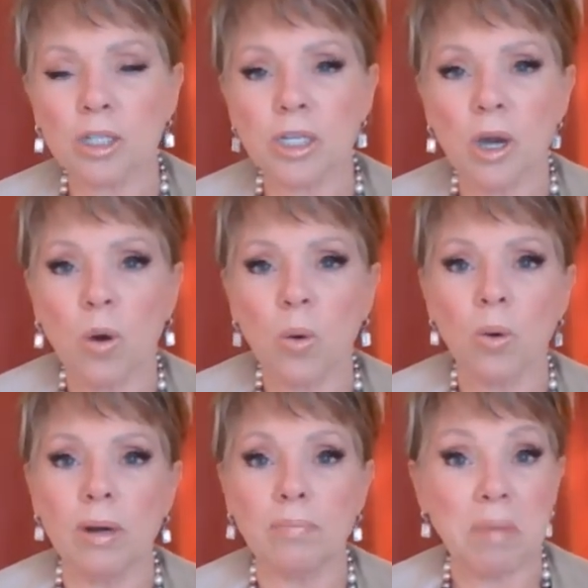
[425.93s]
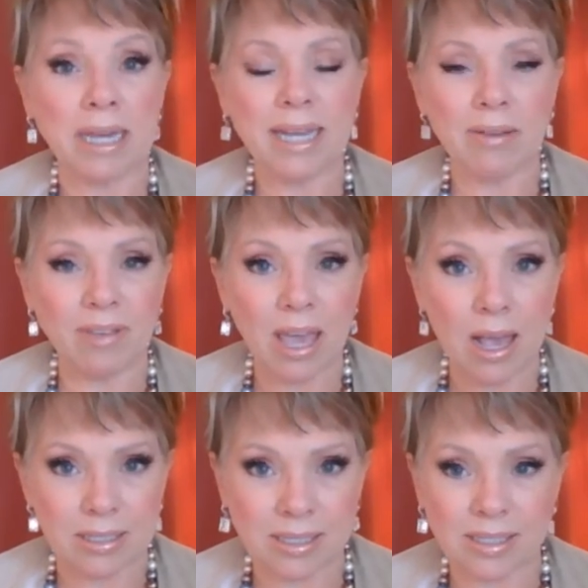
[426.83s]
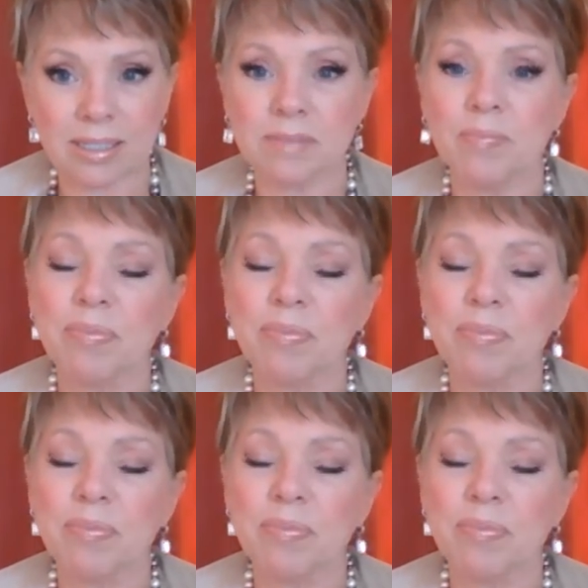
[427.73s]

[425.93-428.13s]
show might have guests.